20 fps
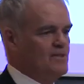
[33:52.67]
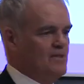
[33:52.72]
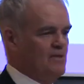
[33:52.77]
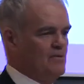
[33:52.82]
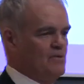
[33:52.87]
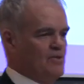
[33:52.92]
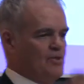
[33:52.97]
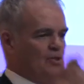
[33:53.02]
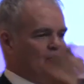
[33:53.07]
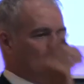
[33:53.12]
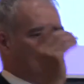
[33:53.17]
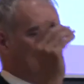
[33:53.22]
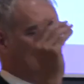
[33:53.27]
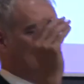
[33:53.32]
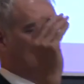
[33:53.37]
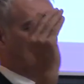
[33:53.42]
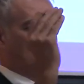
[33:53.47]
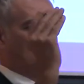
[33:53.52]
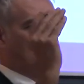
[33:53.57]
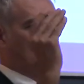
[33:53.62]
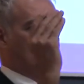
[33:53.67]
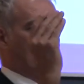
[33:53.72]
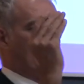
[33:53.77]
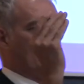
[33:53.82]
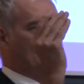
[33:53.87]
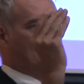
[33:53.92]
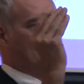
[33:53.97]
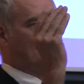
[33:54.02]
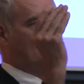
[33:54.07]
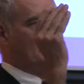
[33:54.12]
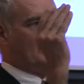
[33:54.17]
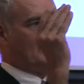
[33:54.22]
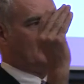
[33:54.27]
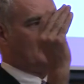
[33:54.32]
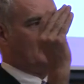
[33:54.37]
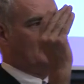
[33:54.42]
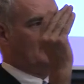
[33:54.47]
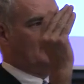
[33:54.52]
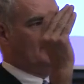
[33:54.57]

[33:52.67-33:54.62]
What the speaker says: there was a door that was that thick,